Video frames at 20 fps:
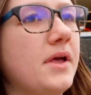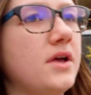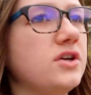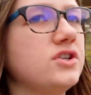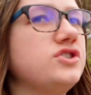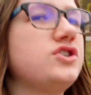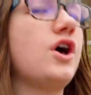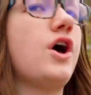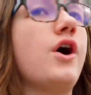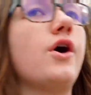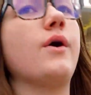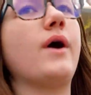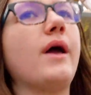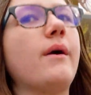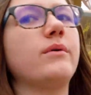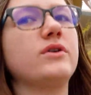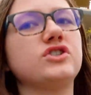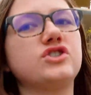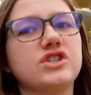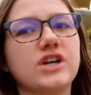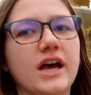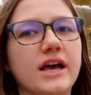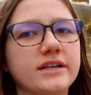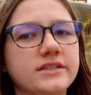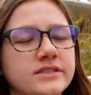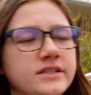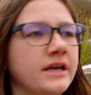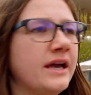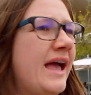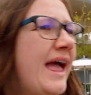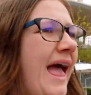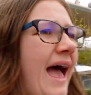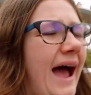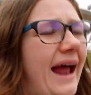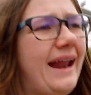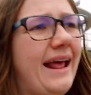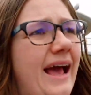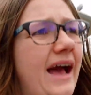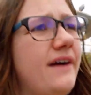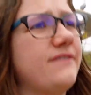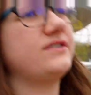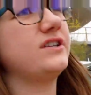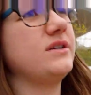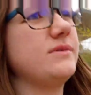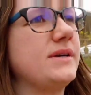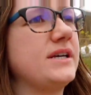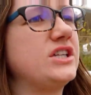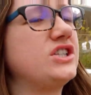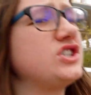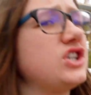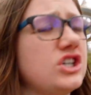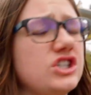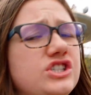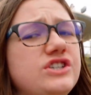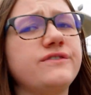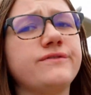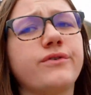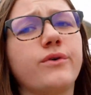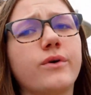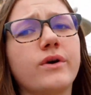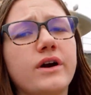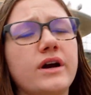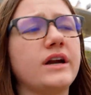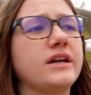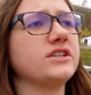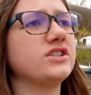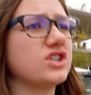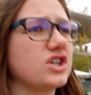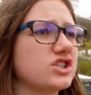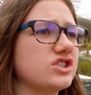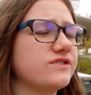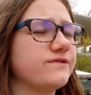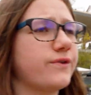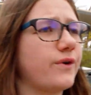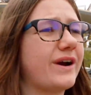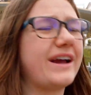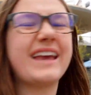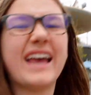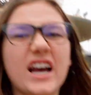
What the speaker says: So it was just, I didn't have to be searching for it and searching for it.